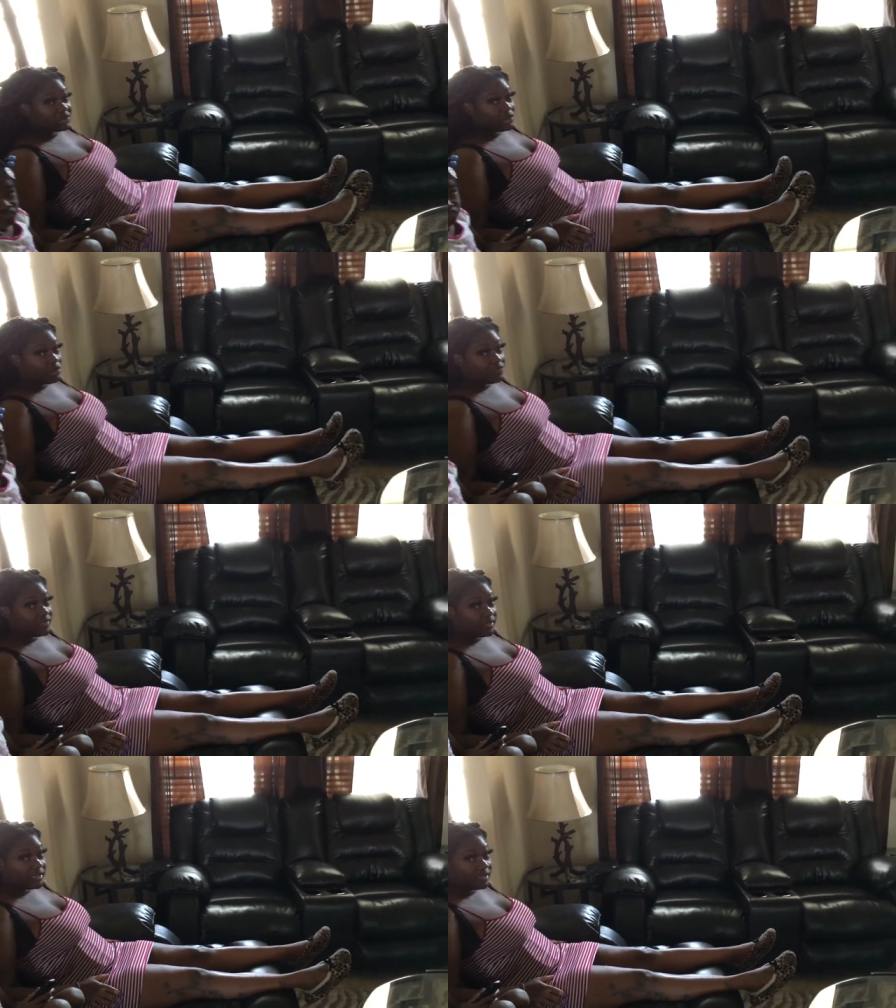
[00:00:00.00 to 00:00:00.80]
so
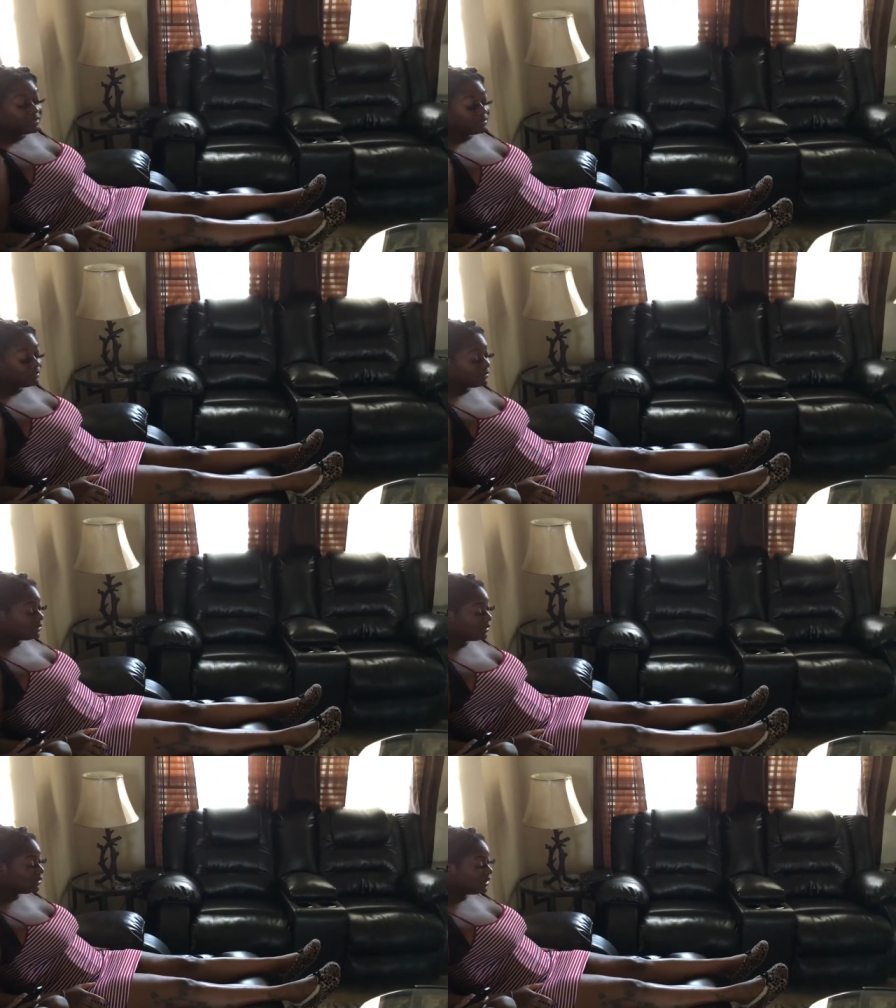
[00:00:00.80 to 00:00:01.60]
funny.
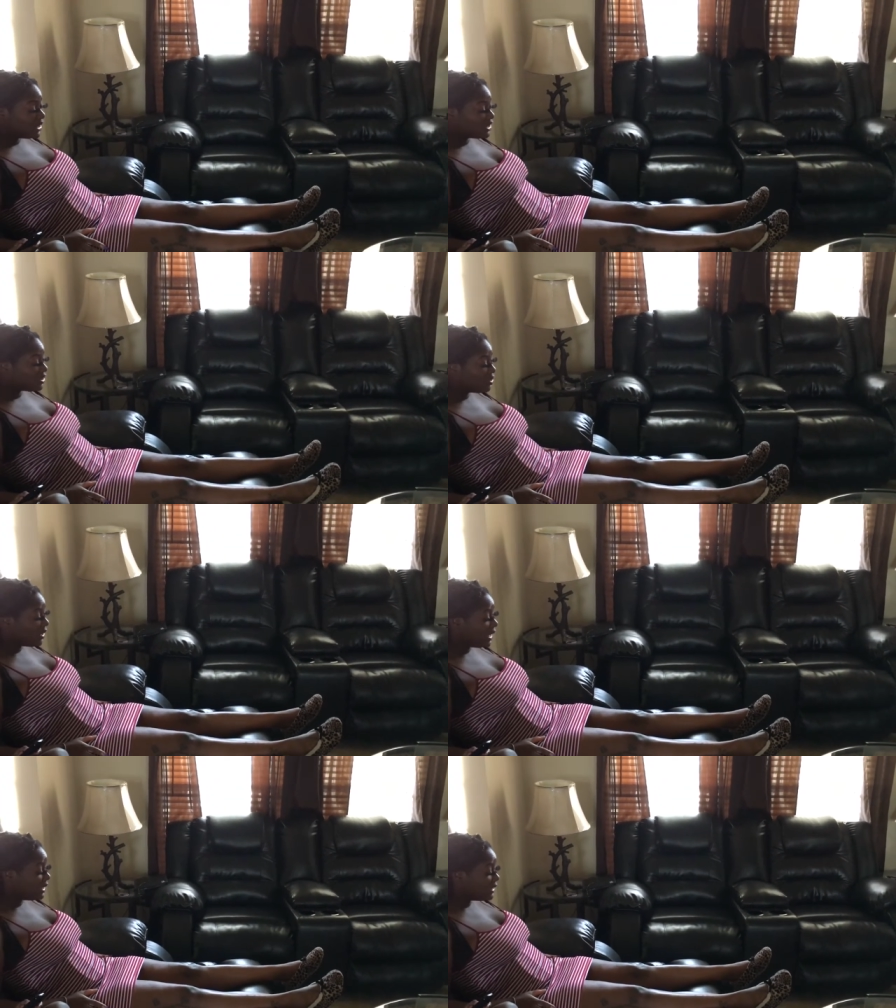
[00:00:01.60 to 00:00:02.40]
This is
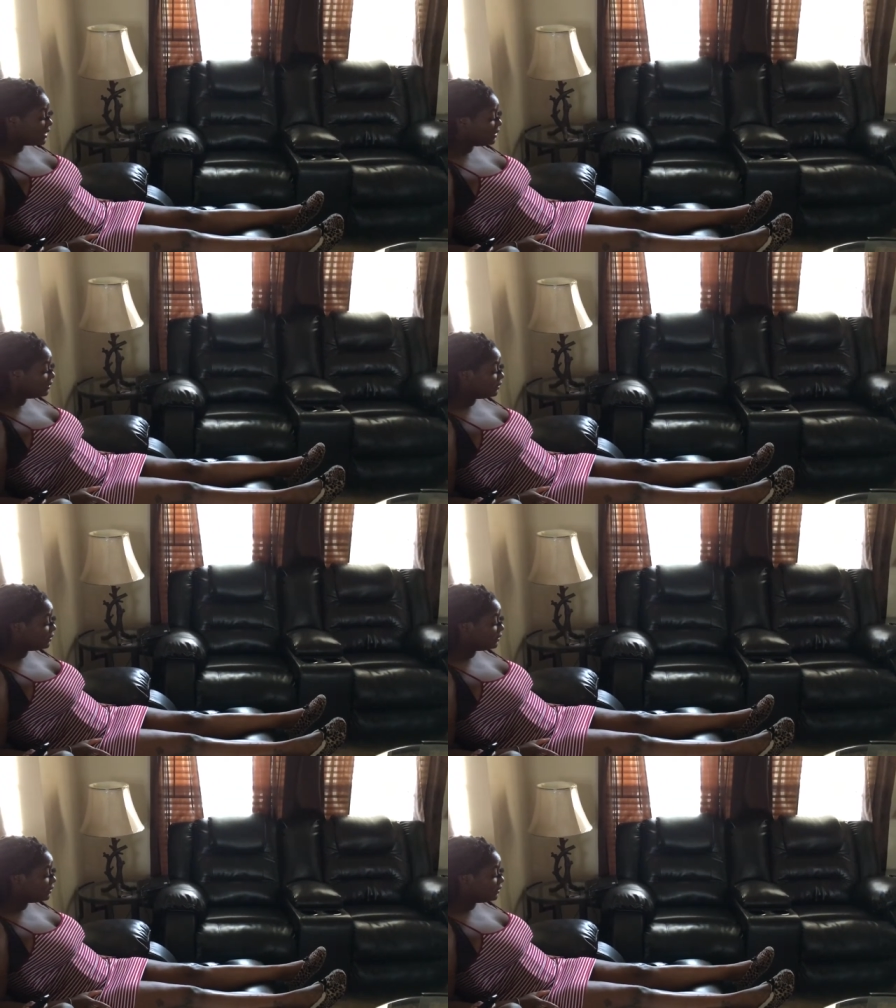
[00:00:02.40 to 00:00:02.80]
crazy.